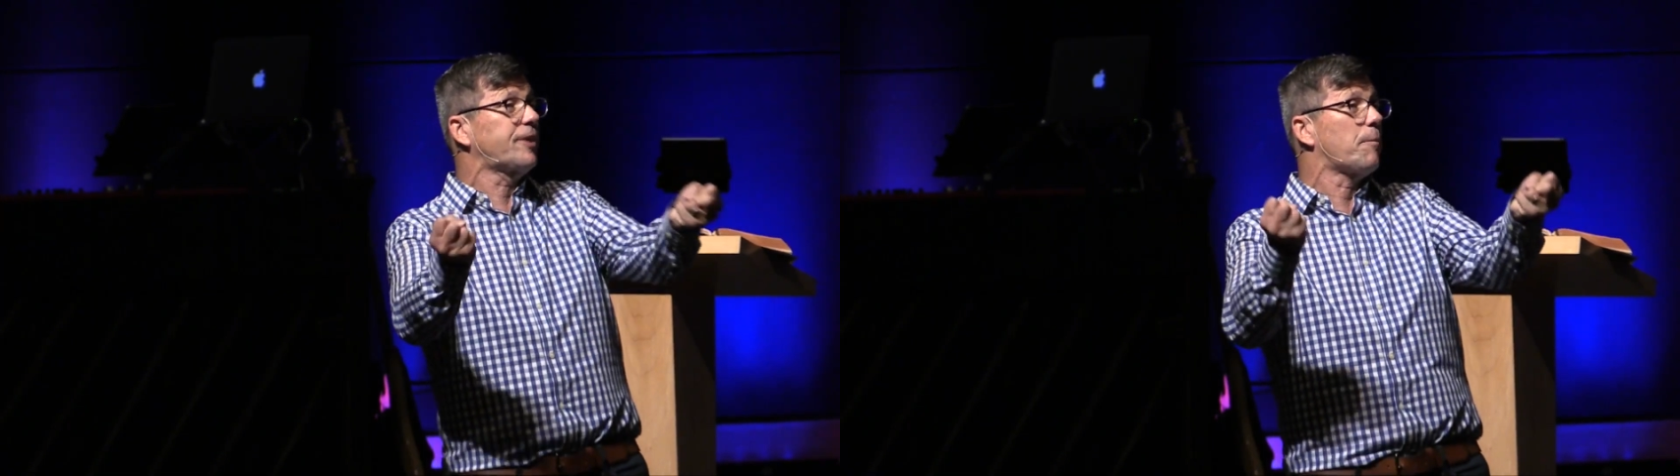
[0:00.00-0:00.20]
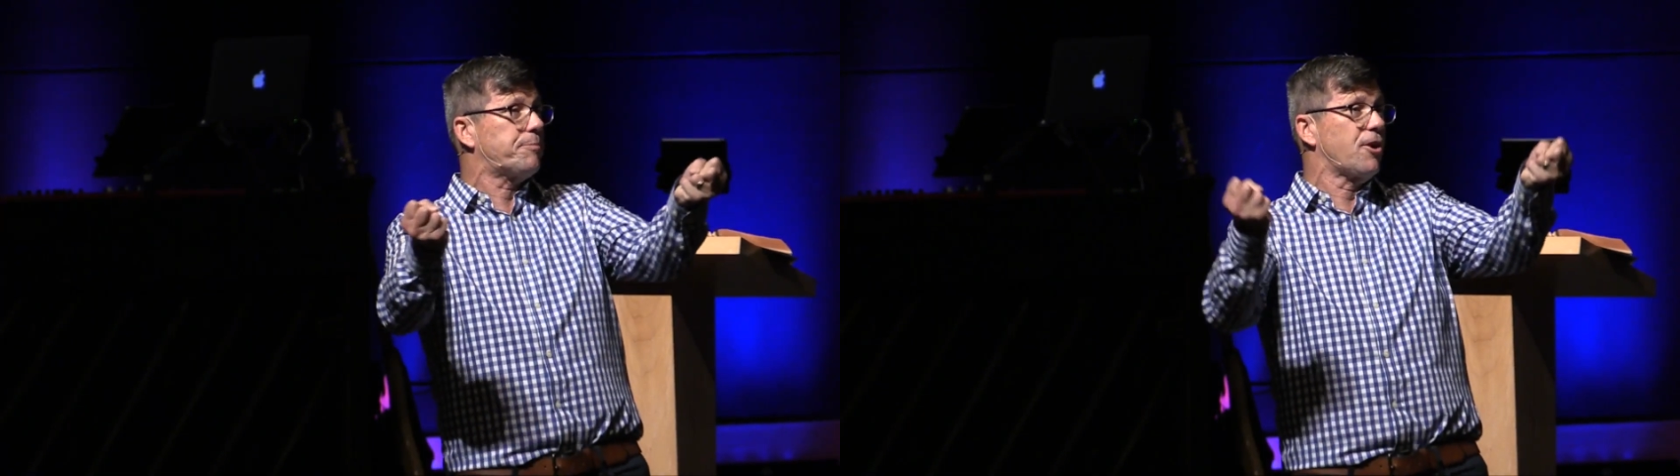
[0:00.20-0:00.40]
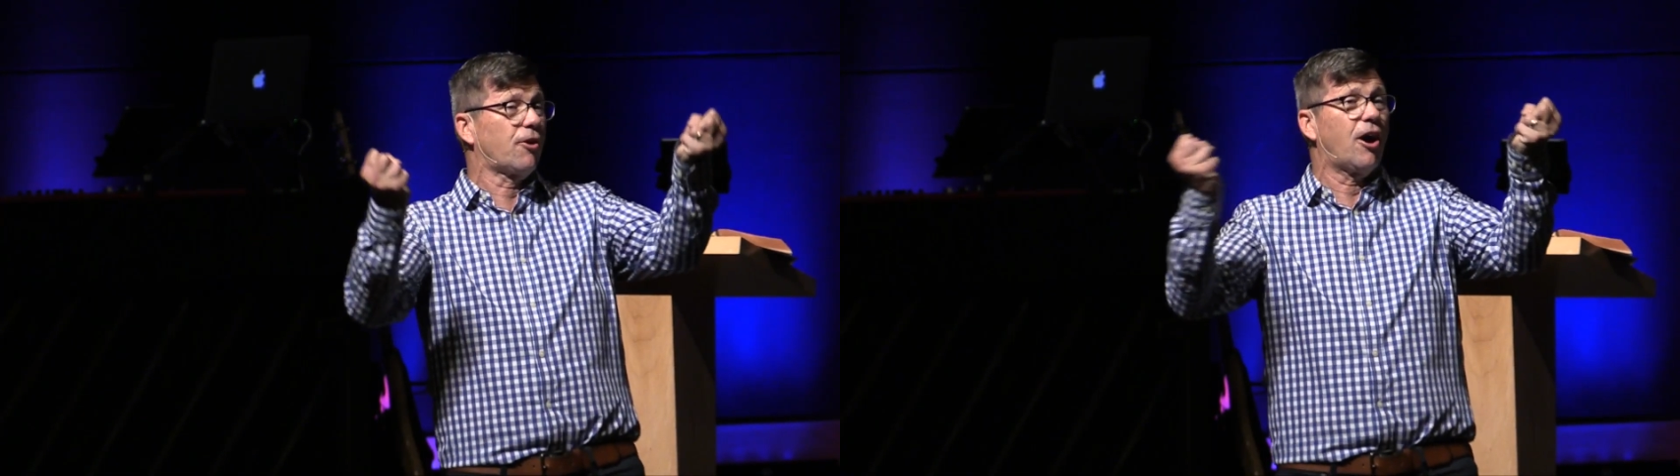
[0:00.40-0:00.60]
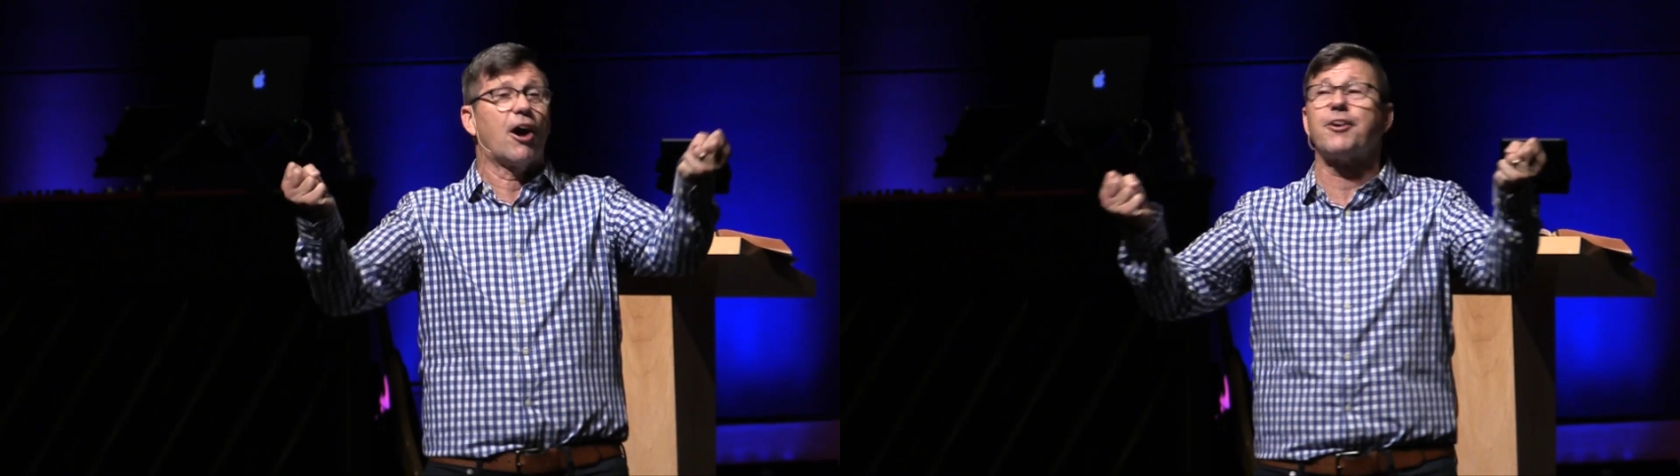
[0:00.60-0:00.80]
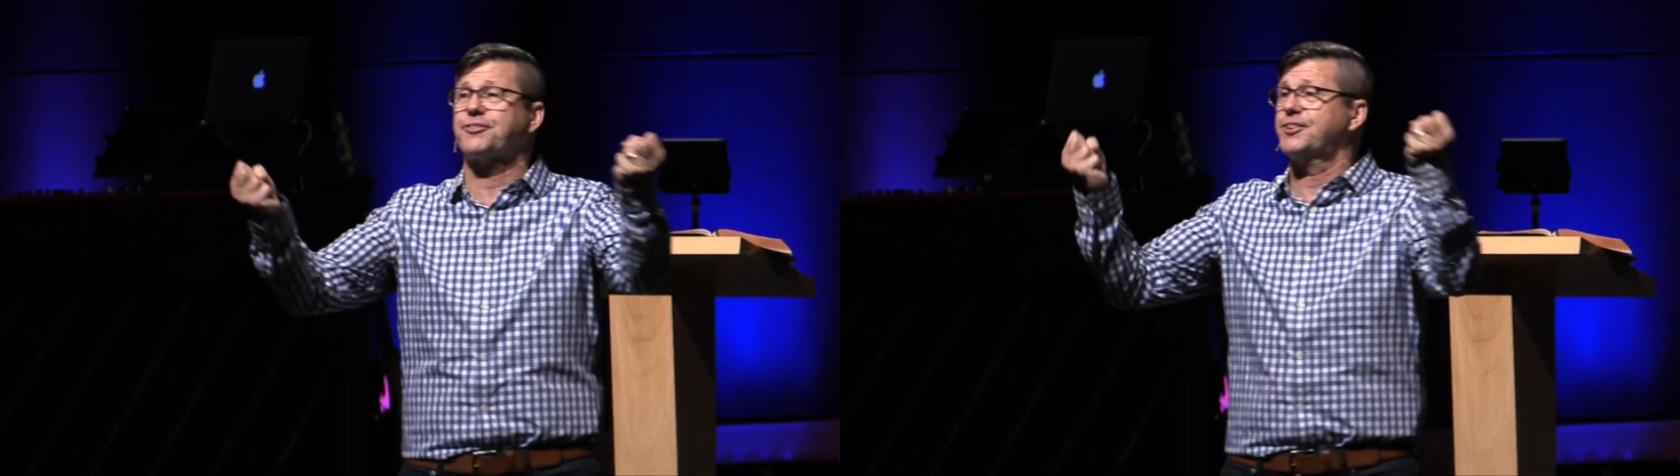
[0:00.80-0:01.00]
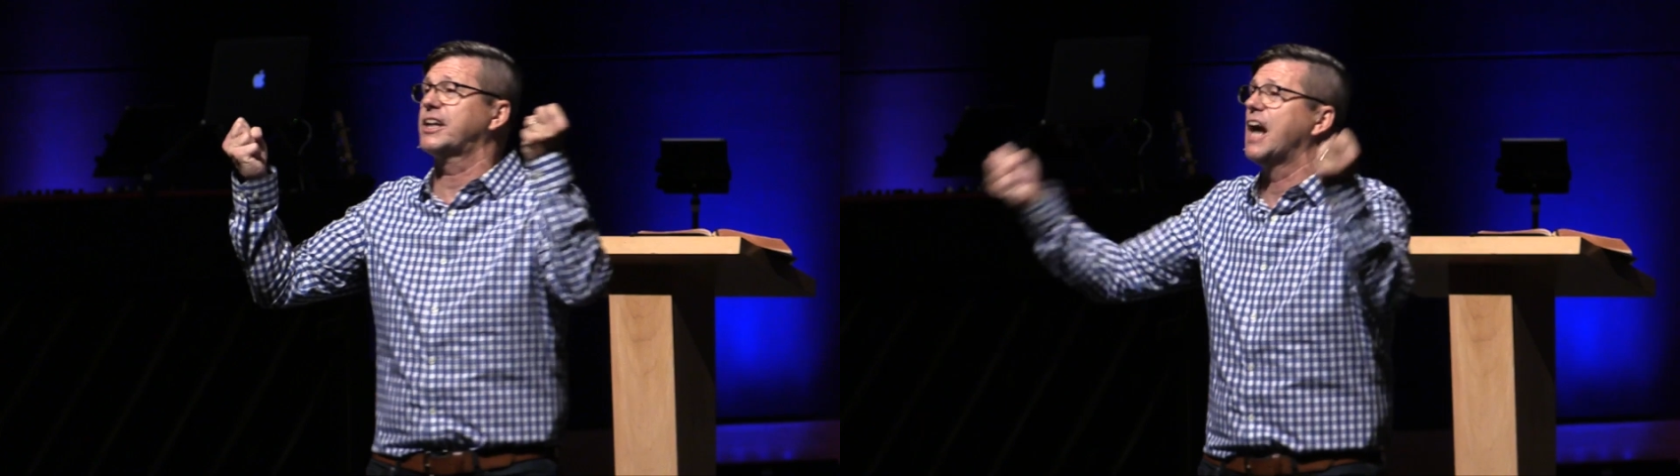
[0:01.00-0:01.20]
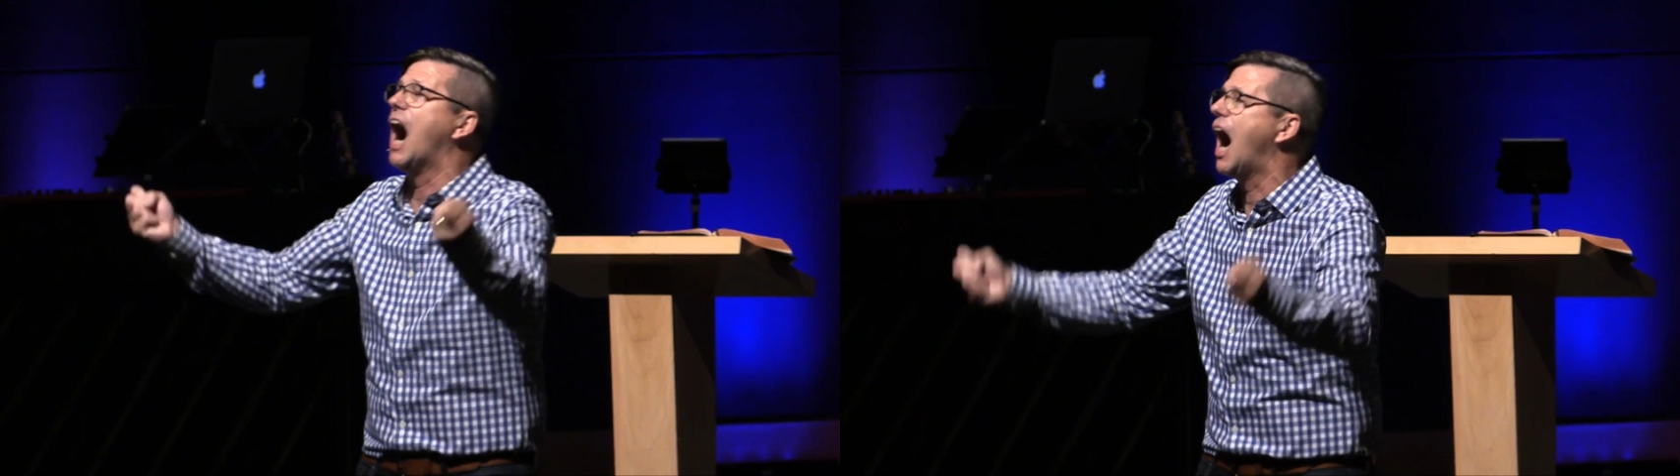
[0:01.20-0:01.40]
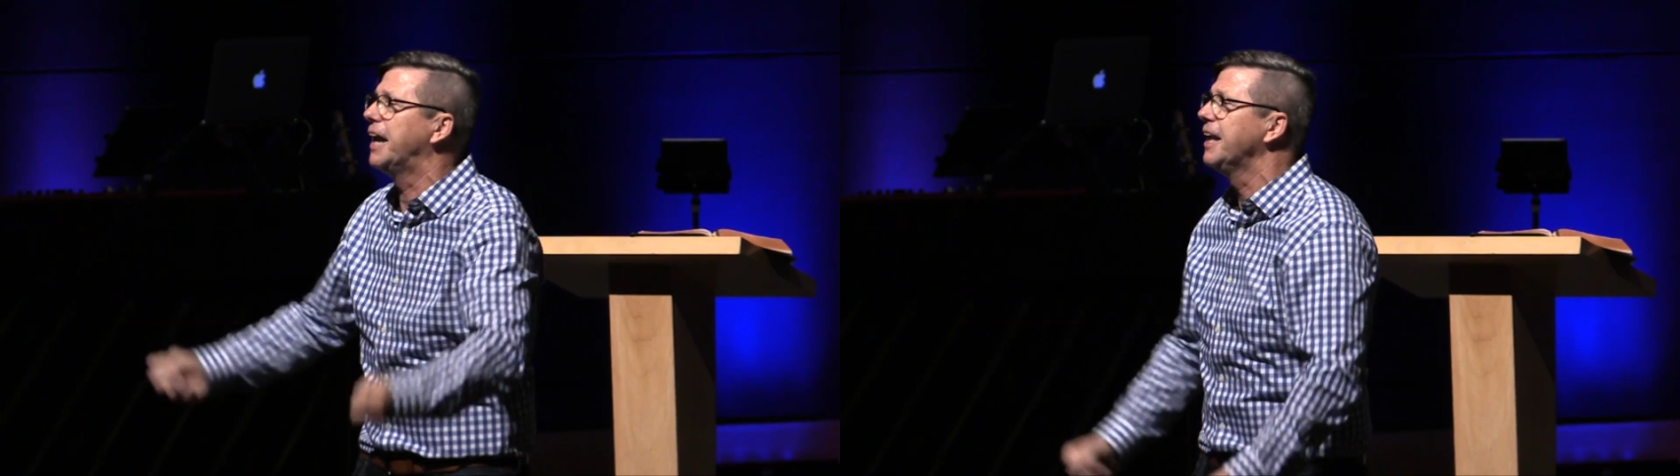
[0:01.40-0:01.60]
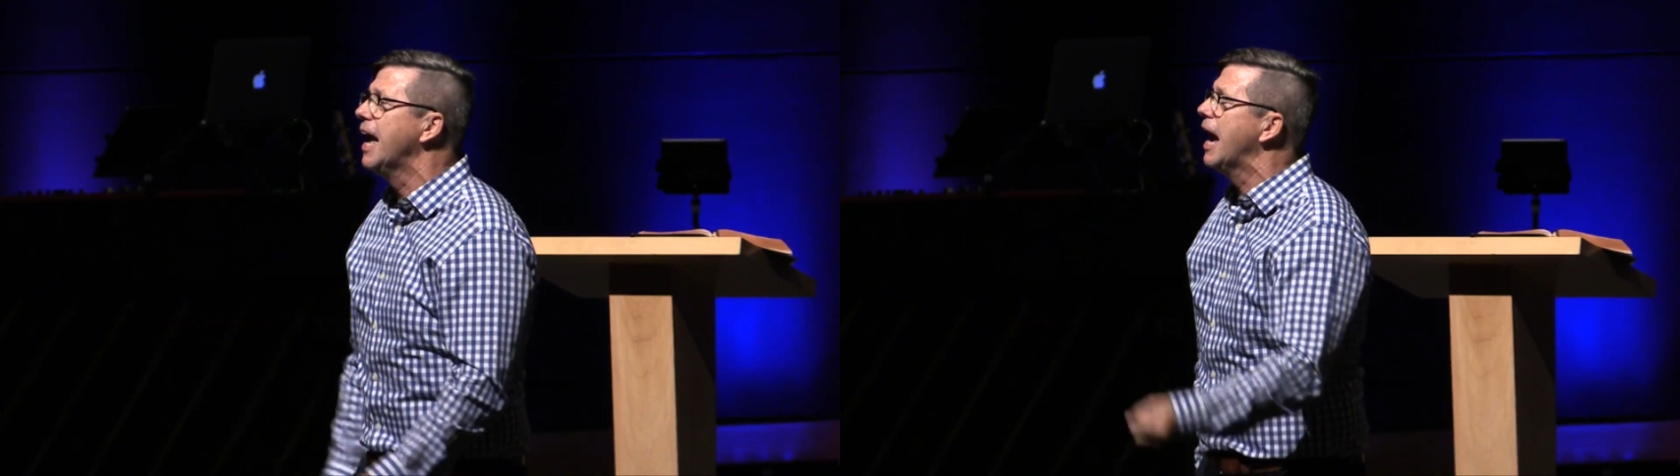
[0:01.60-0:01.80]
up your hearts to God